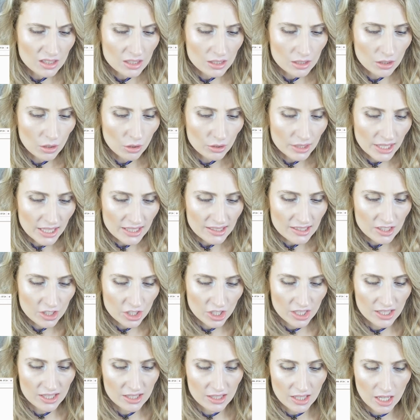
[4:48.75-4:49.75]
So that's
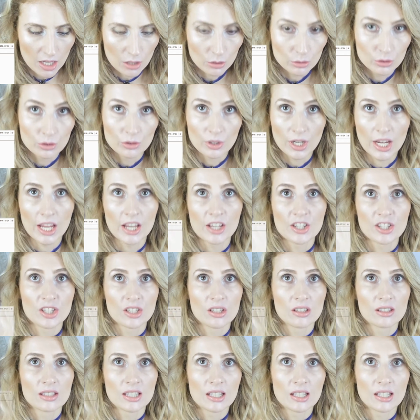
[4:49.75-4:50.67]
just outrageous.